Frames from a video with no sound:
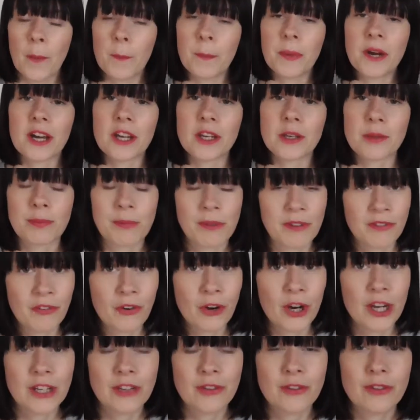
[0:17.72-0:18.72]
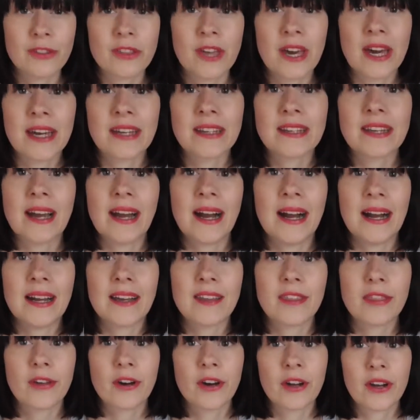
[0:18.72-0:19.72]
But before I do that,
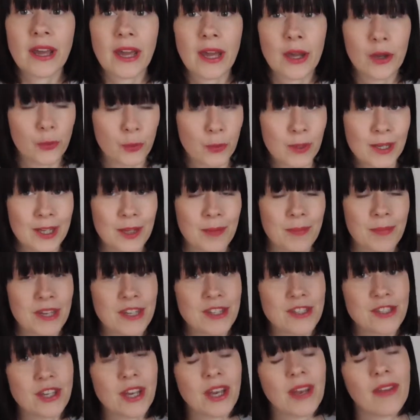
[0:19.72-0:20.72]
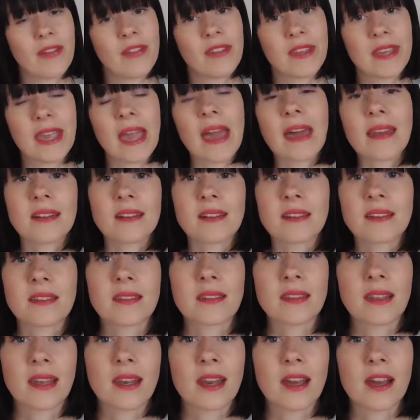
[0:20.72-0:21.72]
I thought I'd quickly mention the
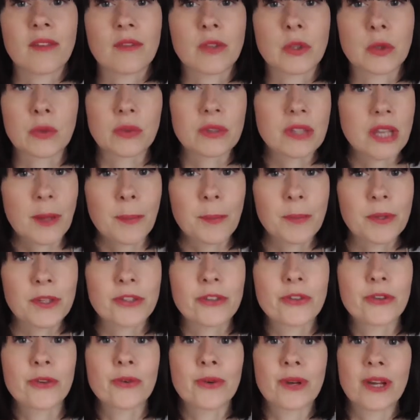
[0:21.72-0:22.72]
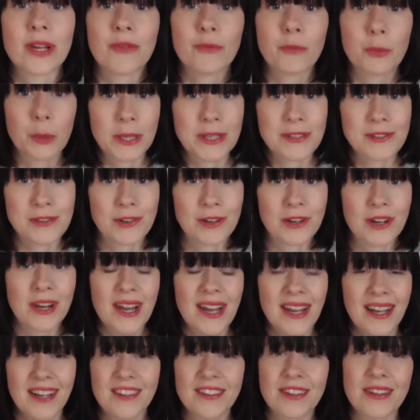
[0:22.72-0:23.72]
candles that I've used up during winter.
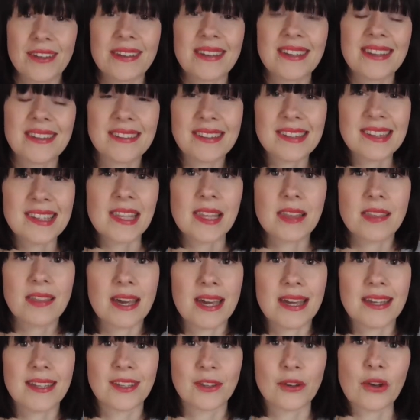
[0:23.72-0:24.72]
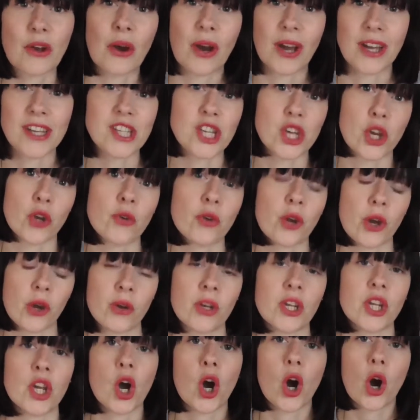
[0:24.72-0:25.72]
So you can see that, I don't
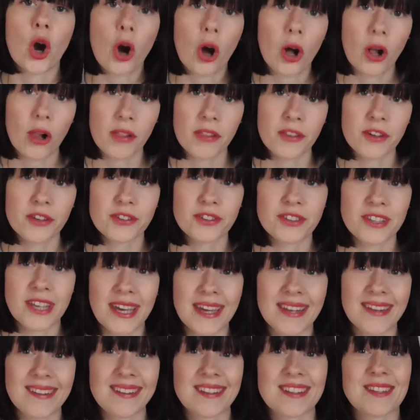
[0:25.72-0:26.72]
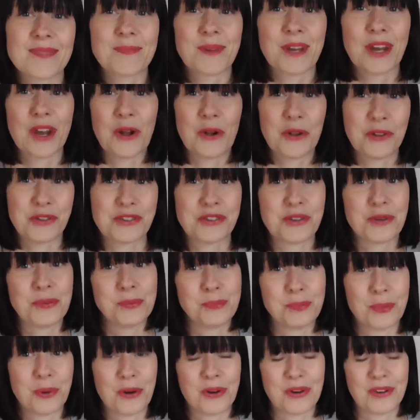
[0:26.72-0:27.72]
only haul those candles, but I also
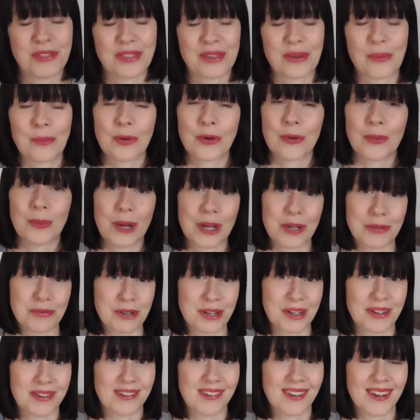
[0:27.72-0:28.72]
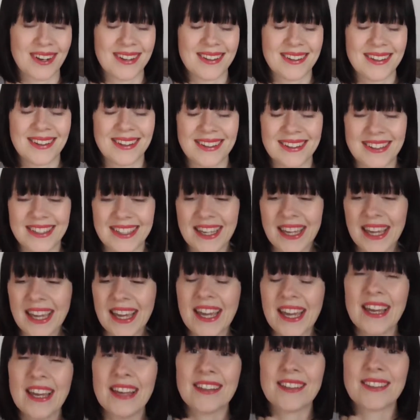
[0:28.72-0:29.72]
burn them quite regularly.
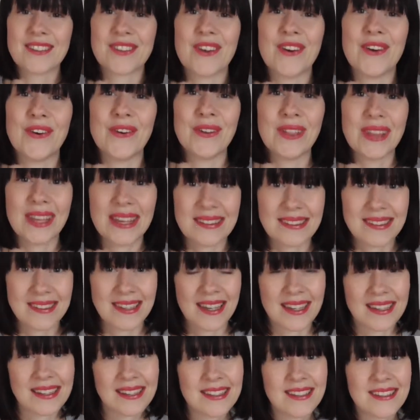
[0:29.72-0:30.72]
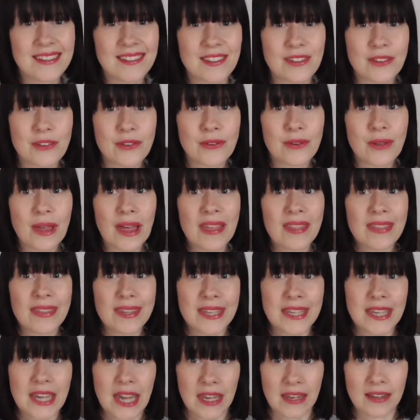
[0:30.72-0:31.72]
So let's get into
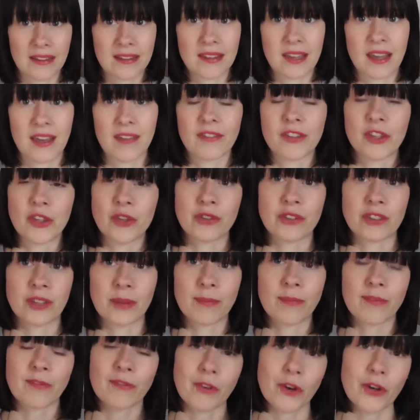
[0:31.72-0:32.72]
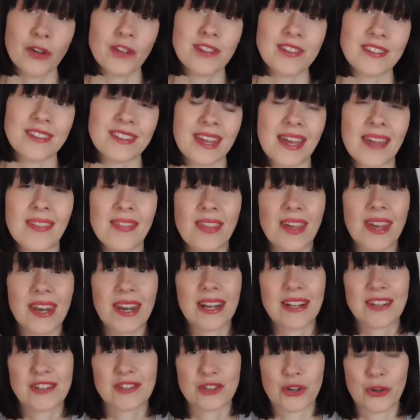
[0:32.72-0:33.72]
the candles I've used up first, and then
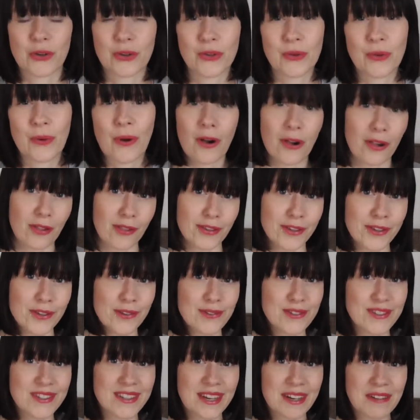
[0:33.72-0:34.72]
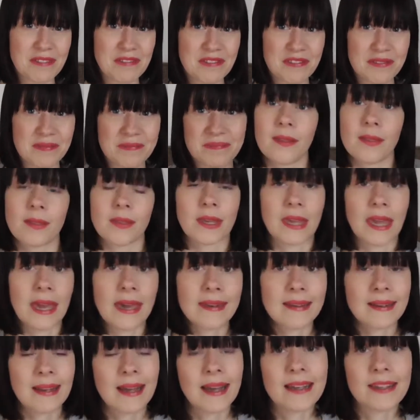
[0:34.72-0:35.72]
I'll show you all the new stuff. The
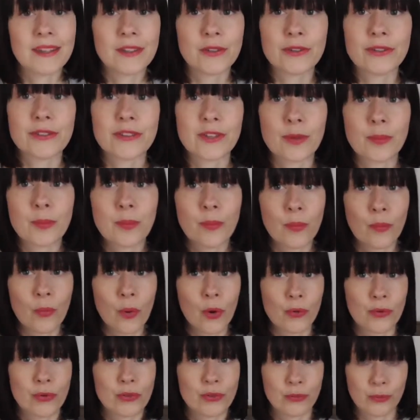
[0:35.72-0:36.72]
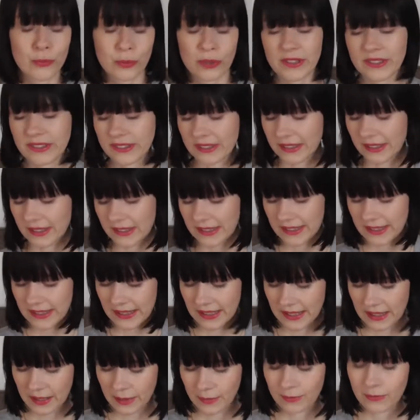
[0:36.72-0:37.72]
candle I used up most
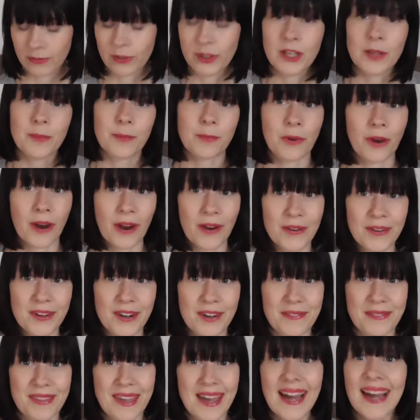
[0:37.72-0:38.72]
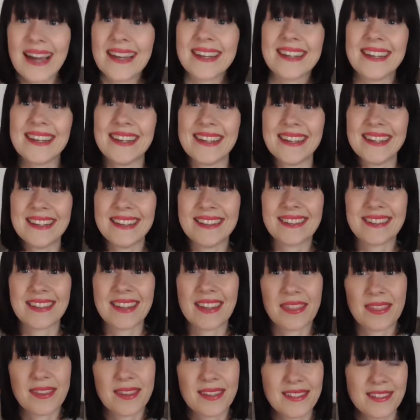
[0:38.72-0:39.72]
recently, and I'm really proud of that, is
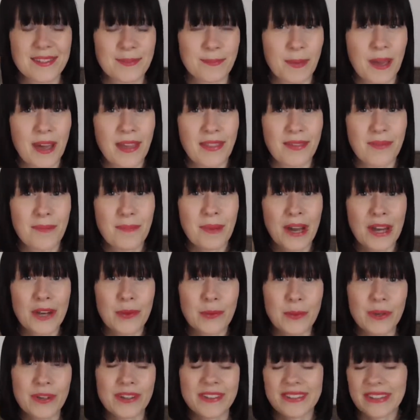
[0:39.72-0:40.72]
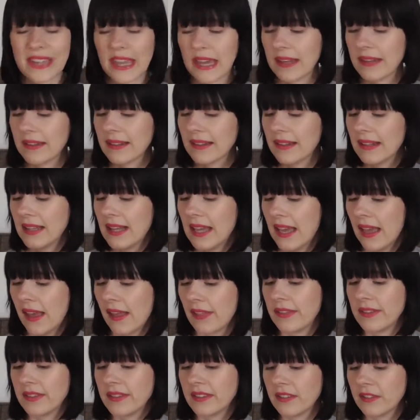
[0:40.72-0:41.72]
this Bath & Body Works candle.
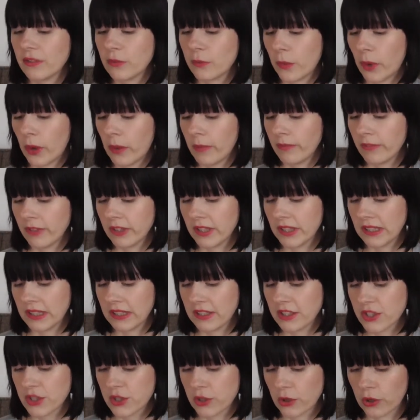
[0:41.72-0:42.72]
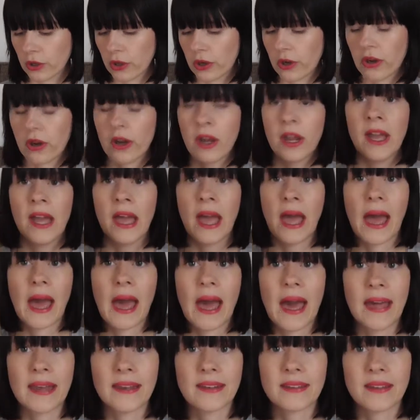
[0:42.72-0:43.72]
This is warm vanilla sugar,
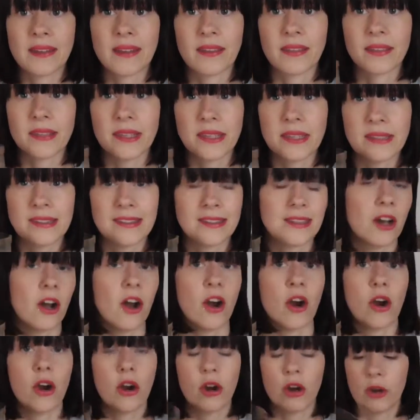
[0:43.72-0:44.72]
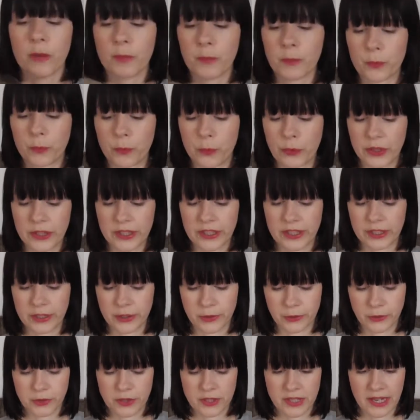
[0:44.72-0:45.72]
and these are pretty
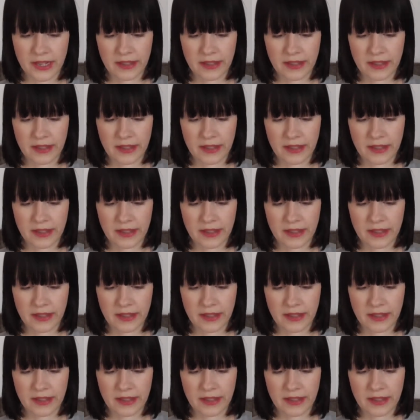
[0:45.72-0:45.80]
huge.